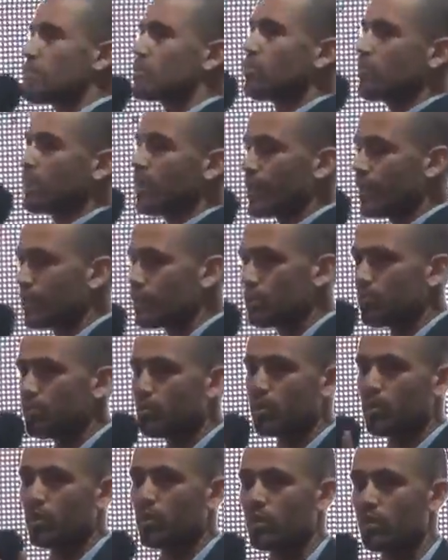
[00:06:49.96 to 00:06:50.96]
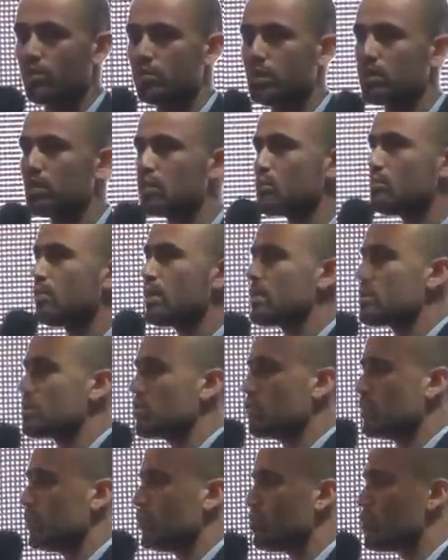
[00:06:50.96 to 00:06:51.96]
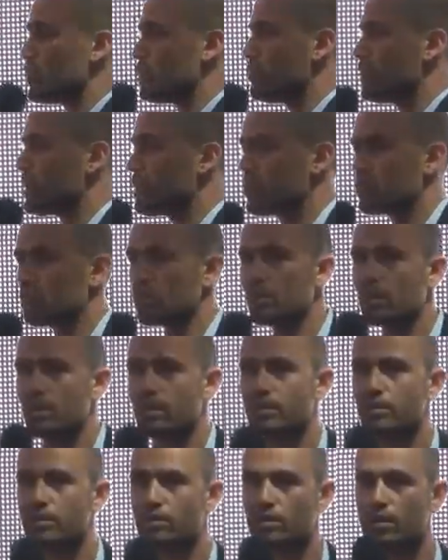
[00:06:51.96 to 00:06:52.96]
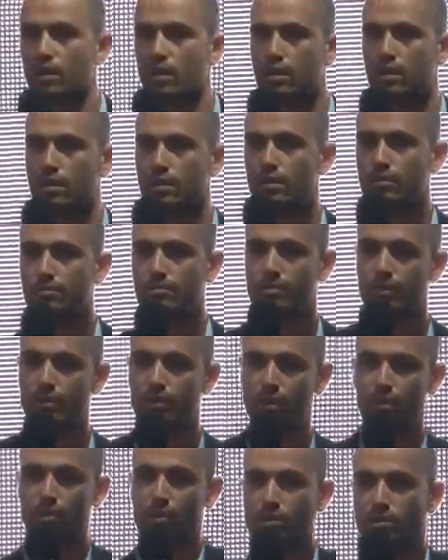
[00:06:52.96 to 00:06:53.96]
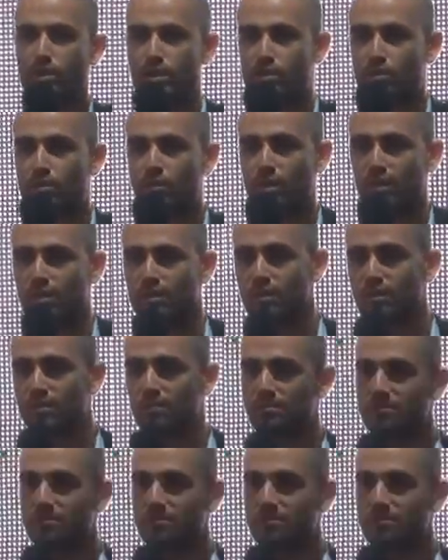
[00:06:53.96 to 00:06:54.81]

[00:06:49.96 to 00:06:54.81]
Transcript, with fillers: is gonna launch a program that is based on the USPs in Chile, okay? Luis, raise your hand.